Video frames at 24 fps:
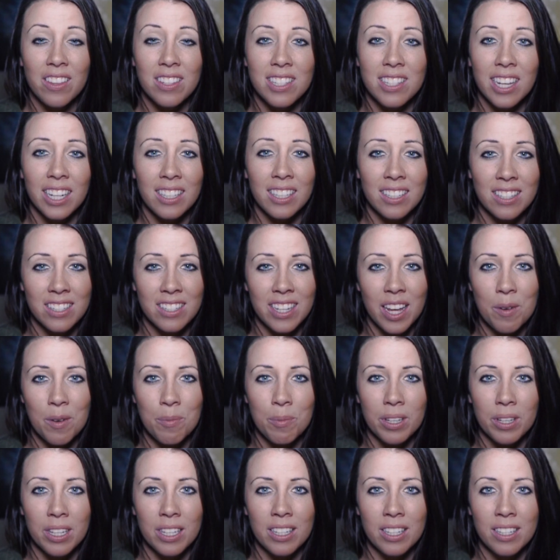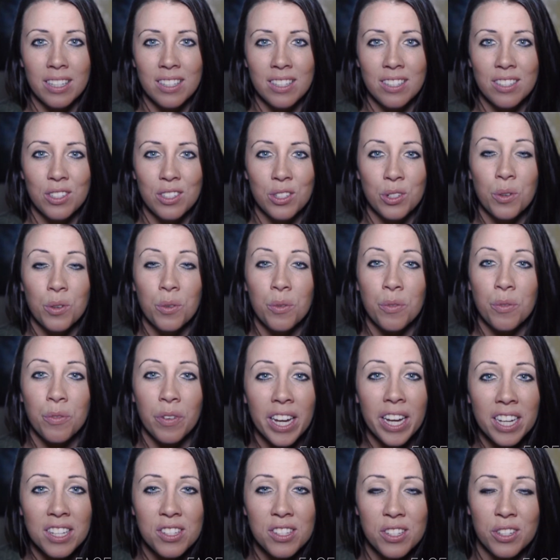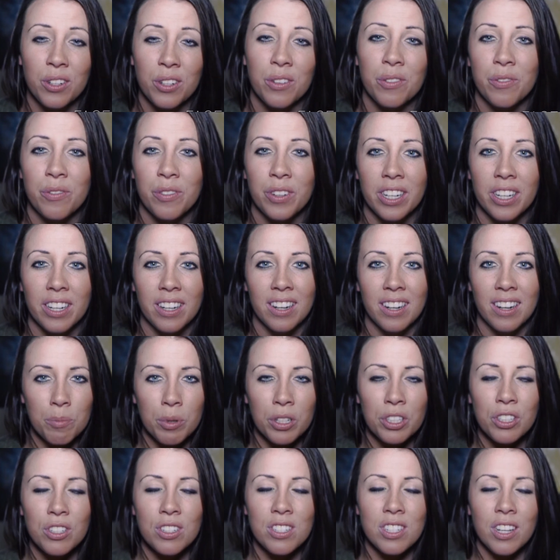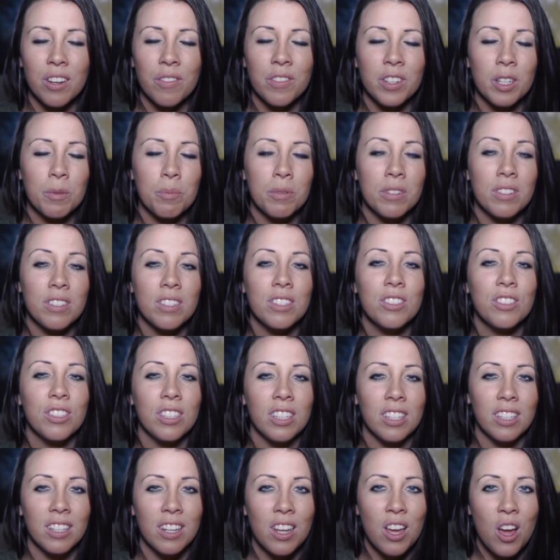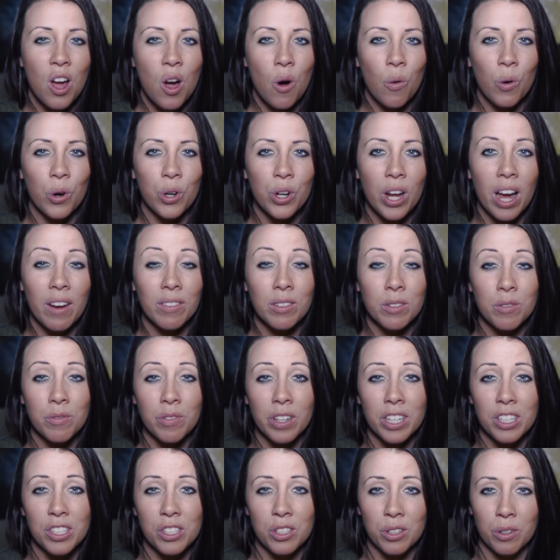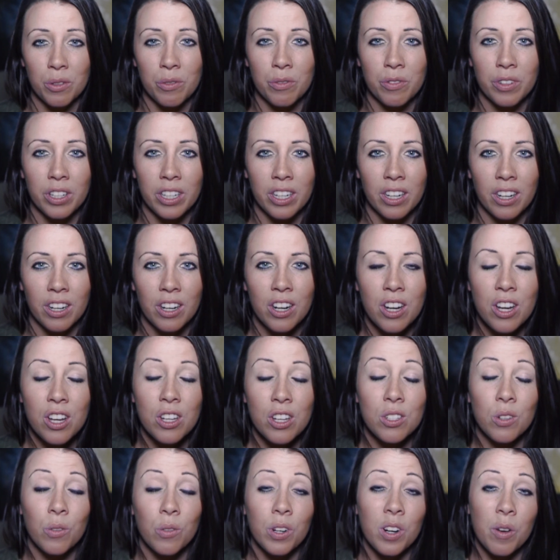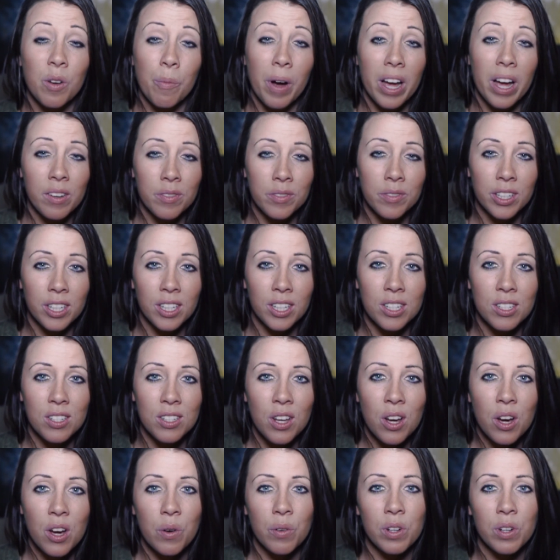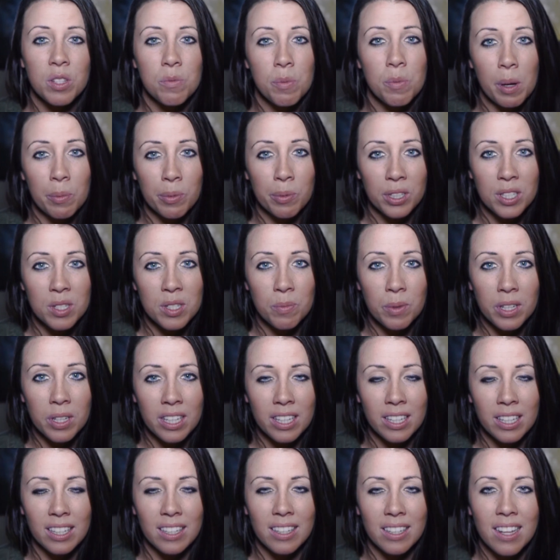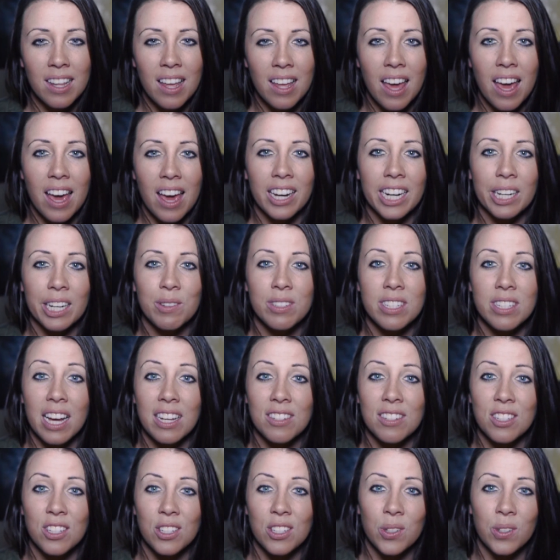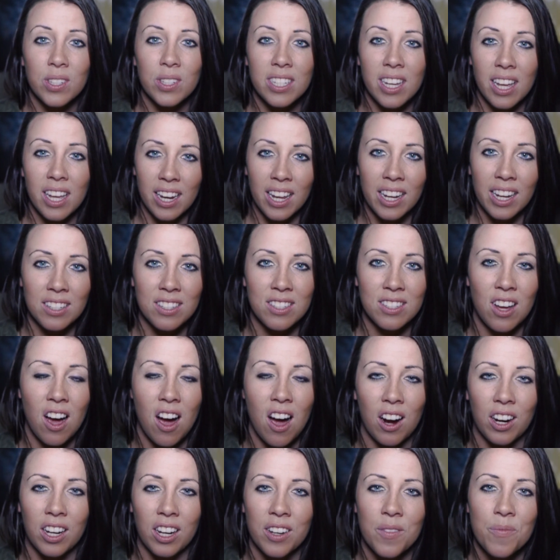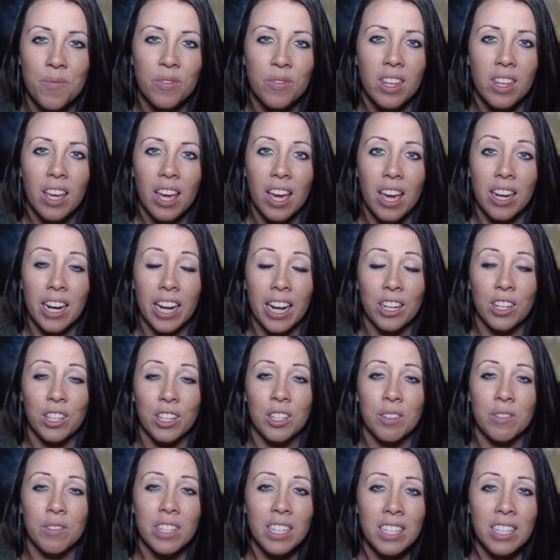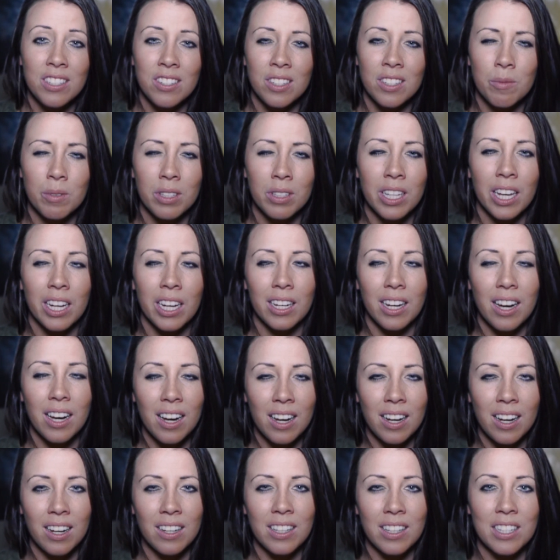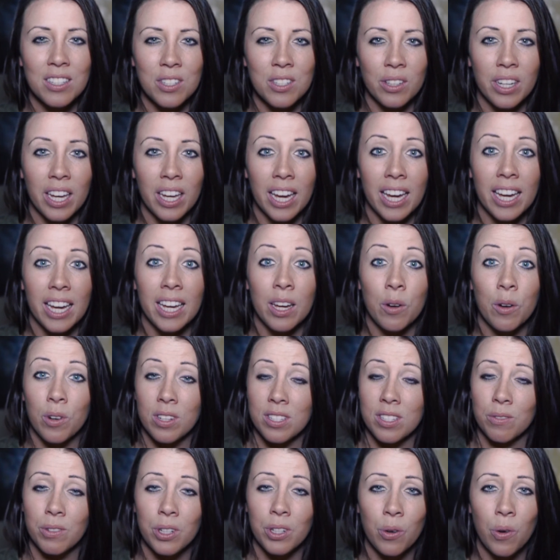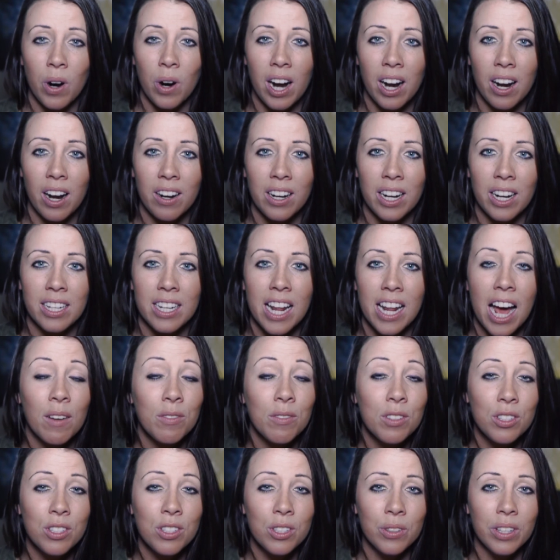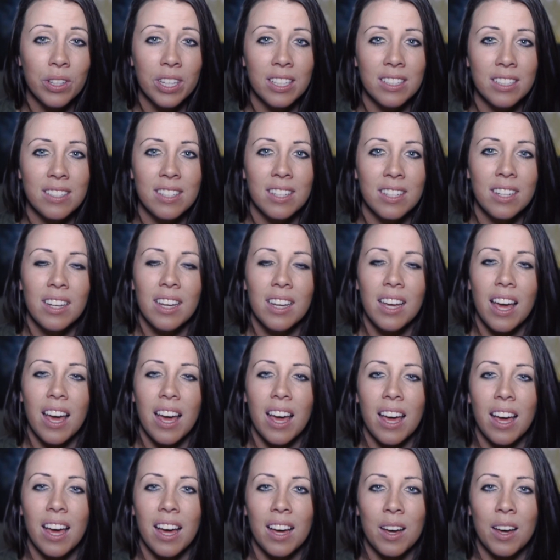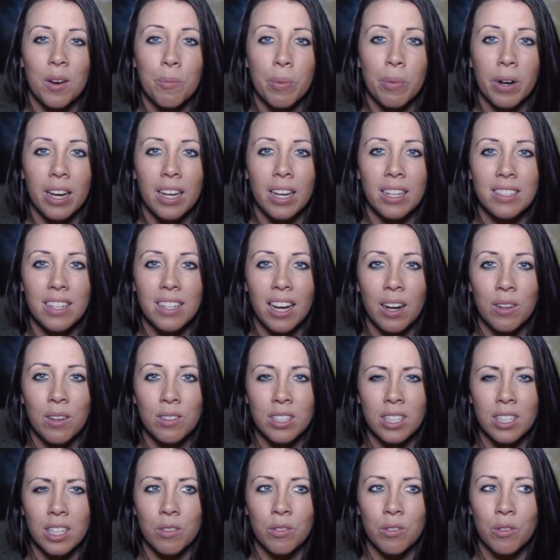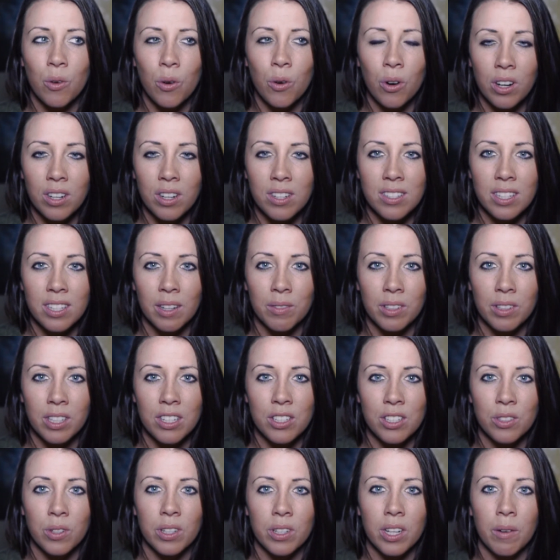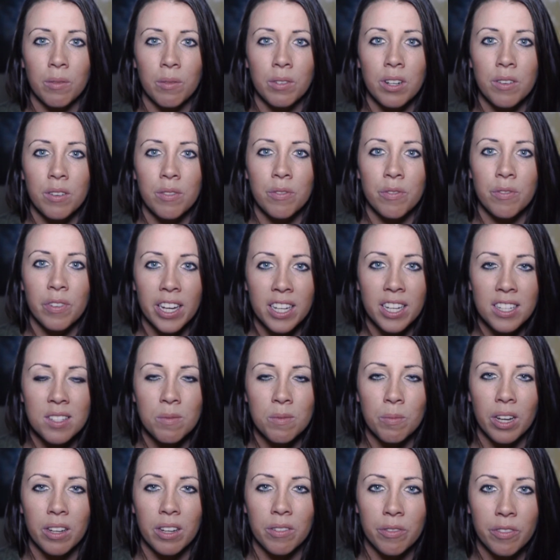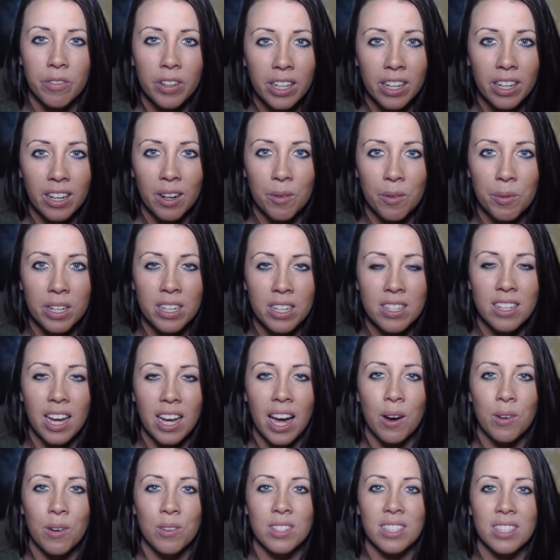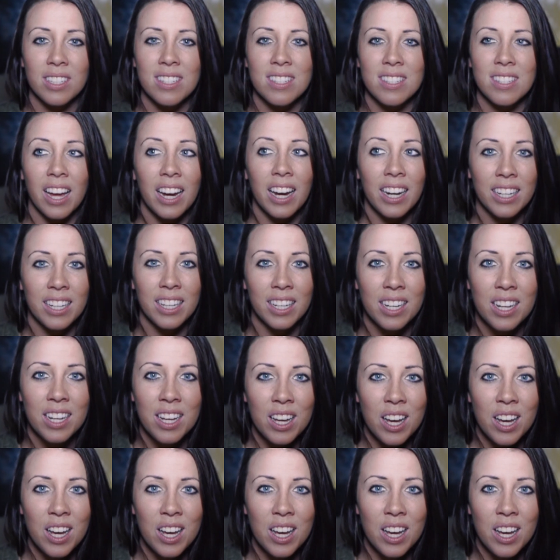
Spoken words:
the second step is to face your fear. Put yourself in a position where you have to face your fear. So one of my fears was public speaking, and I was asked to do a TEDx talk. And I could have easily been like, oh, that's okay, it wasn't required, I didn't have to do it. But I was like, of course I'm gonna do it. I'm gonna face my fear, because I was excited